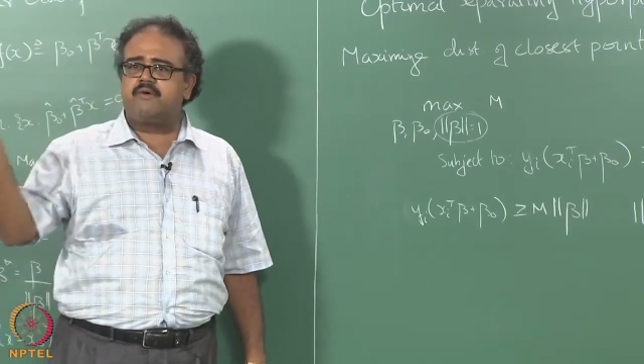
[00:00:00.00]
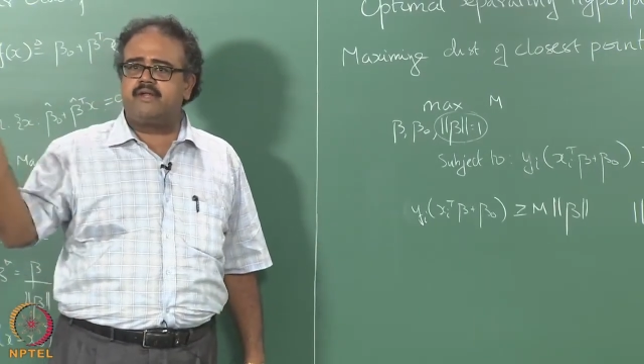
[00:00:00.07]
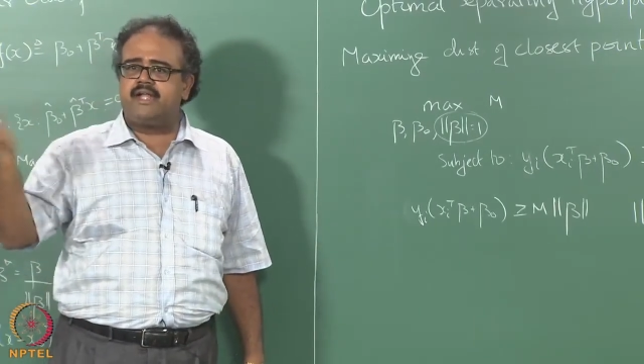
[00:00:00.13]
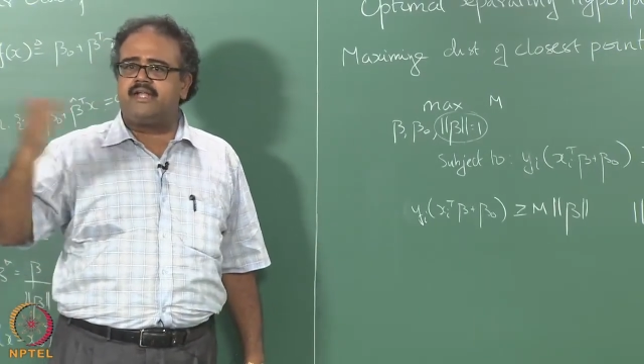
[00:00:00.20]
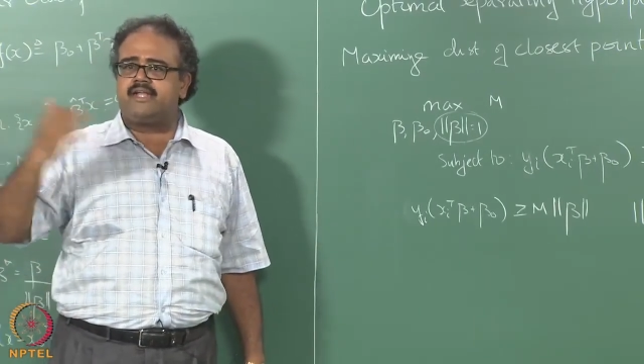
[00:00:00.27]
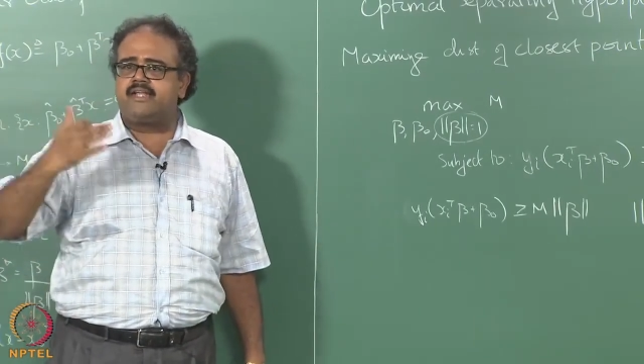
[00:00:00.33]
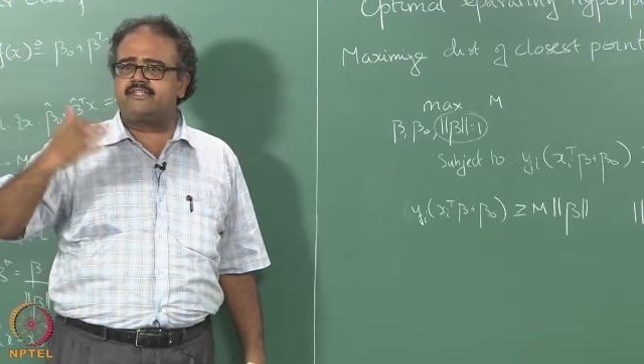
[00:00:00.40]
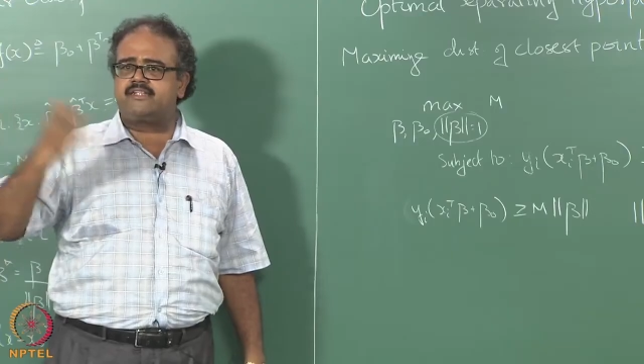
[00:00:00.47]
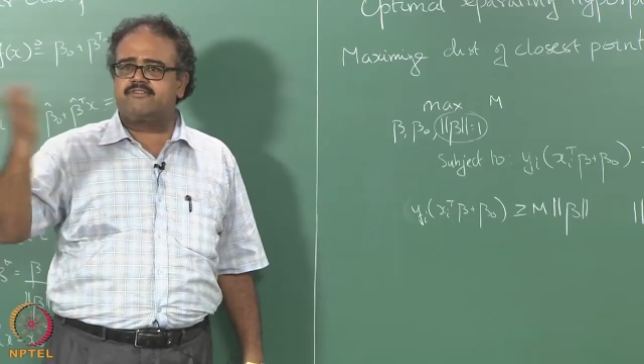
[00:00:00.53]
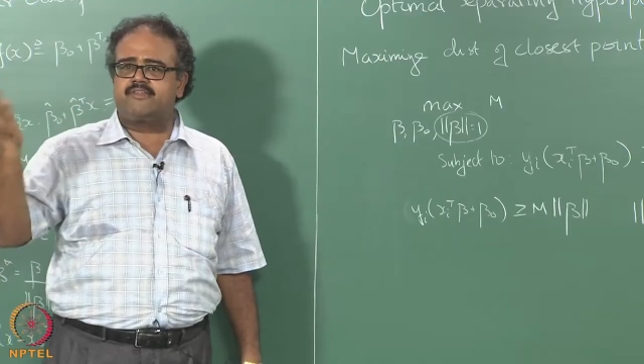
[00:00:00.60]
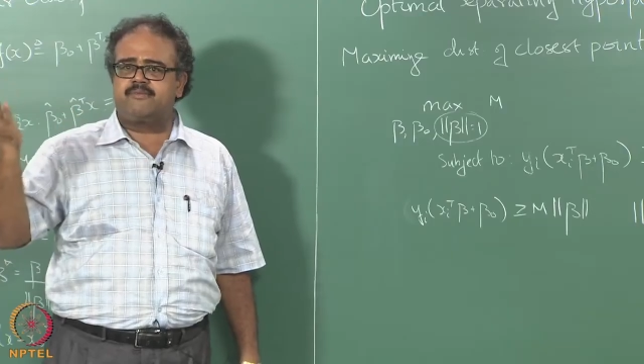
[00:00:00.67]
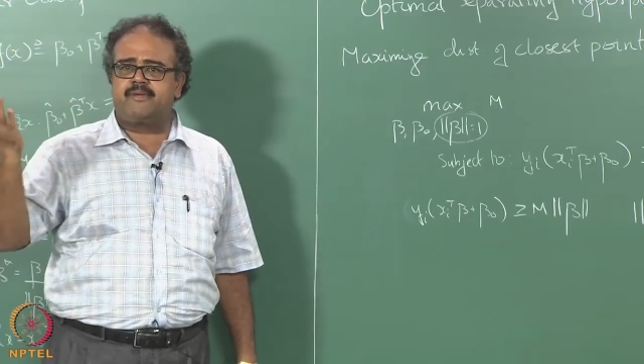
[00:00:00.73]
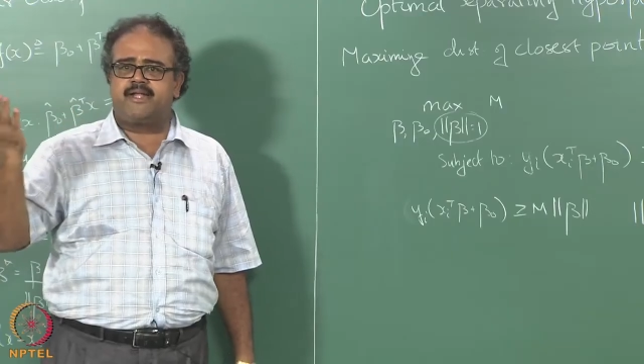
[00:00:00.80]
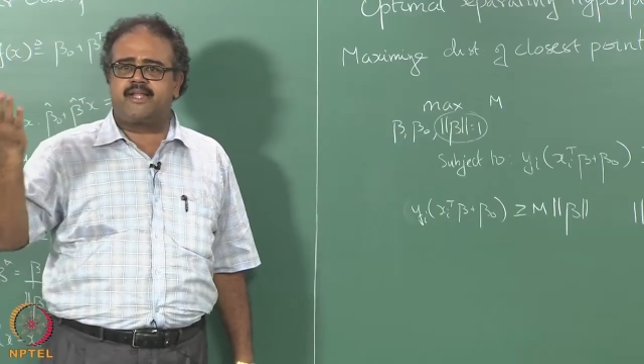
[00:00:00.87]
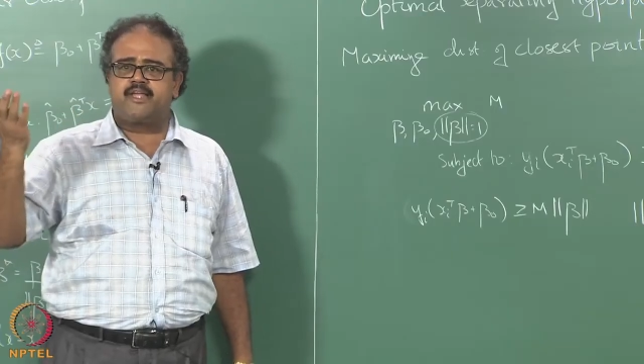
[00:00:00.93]
orientation of the
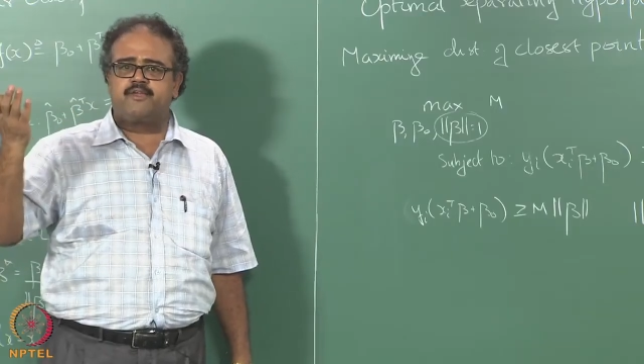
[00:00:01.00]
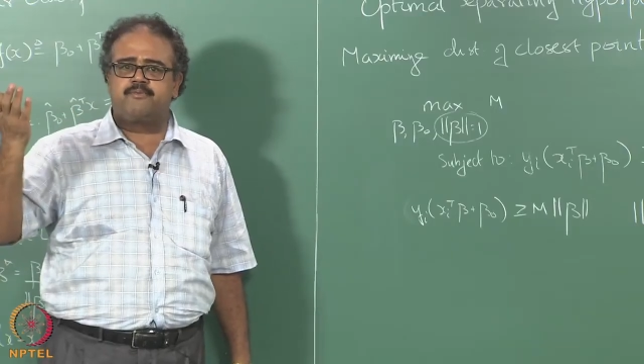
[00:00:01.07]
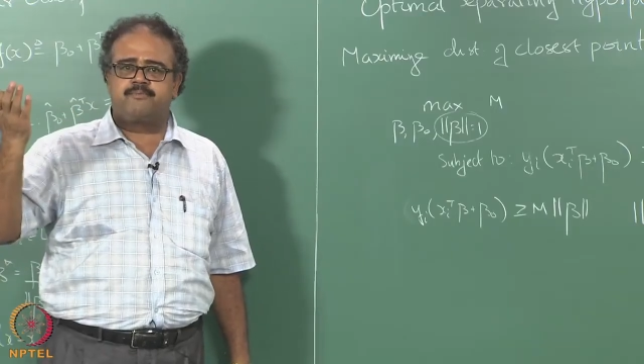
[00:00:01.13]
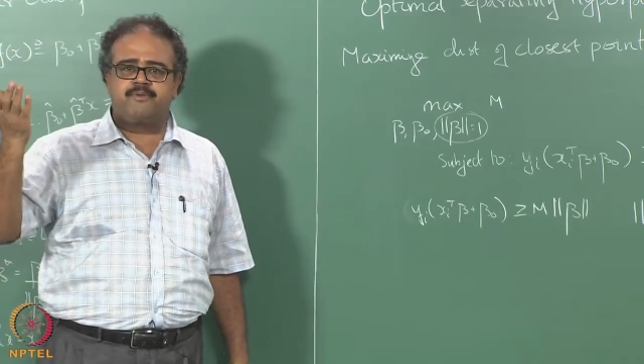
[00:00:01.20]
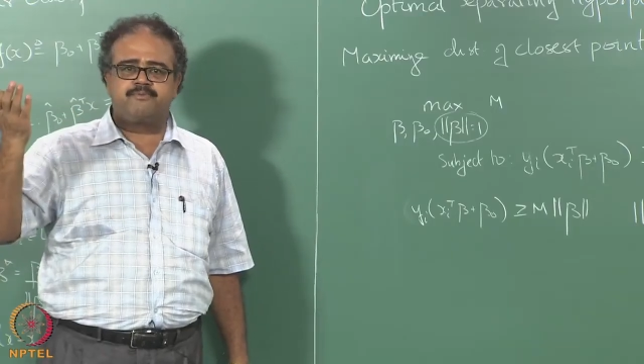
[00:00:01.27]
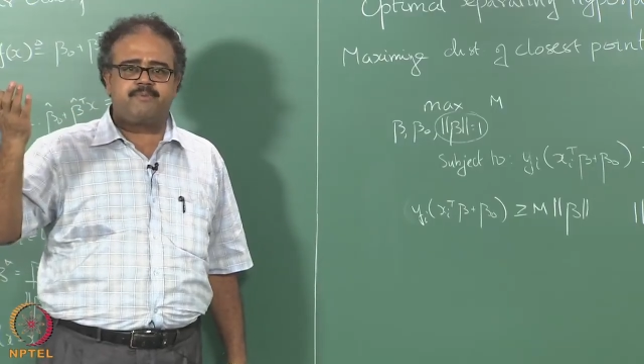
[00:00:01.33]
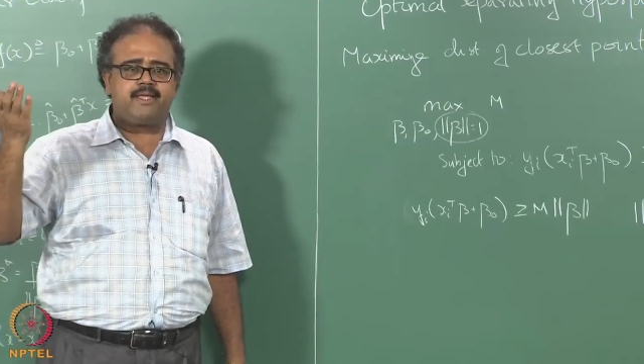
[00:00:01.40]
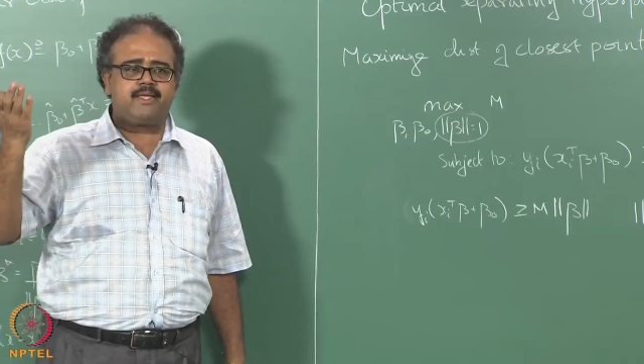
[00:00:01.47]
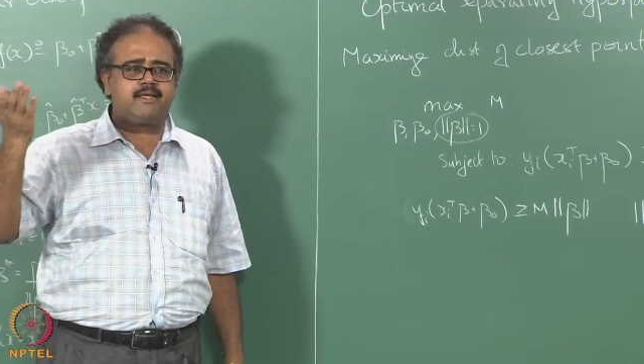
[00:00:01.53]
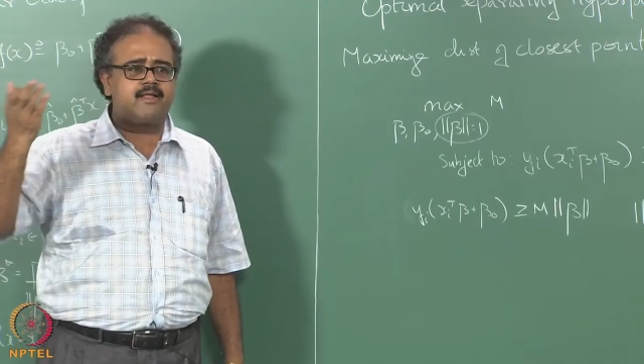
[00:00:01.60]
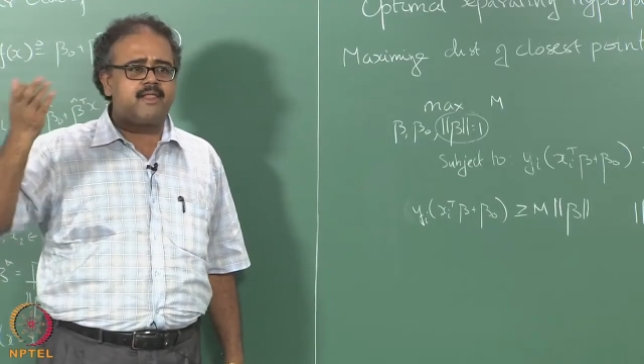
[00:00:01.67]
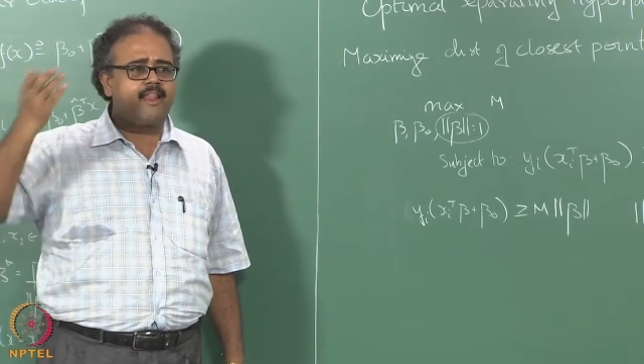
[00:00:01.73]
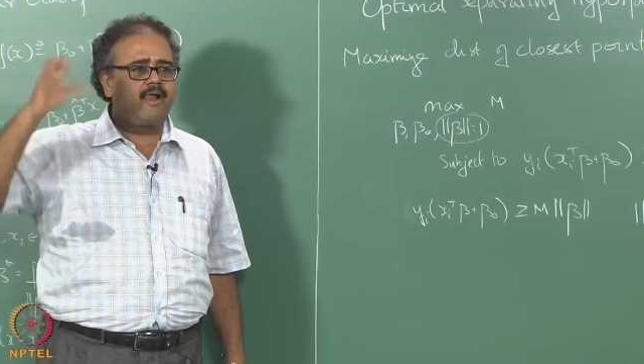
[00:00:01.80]
beta you pick,